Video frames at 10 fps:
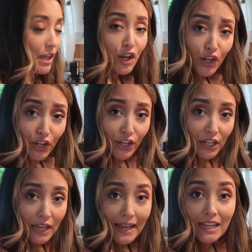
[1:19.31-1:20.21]
Here,
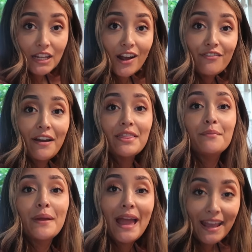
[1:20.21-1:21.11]
I cannot find
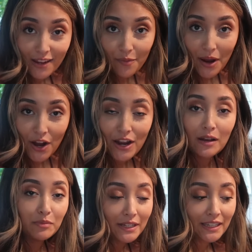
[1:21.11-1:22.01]
them anywhere, and
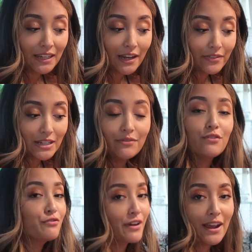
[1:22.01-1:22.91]
I'm lucky enough to even
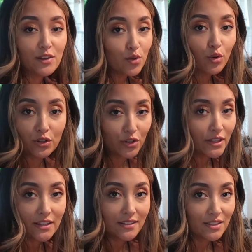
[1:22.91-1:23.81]
find corn
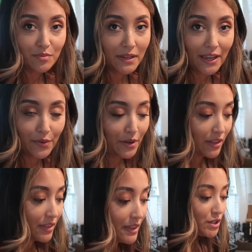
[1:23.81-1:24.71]
tortillas to begin with.
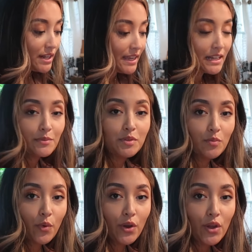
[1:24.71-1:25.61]
I'm gonna heat up
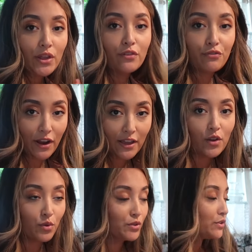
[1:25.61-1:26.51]
some oil and fry a corn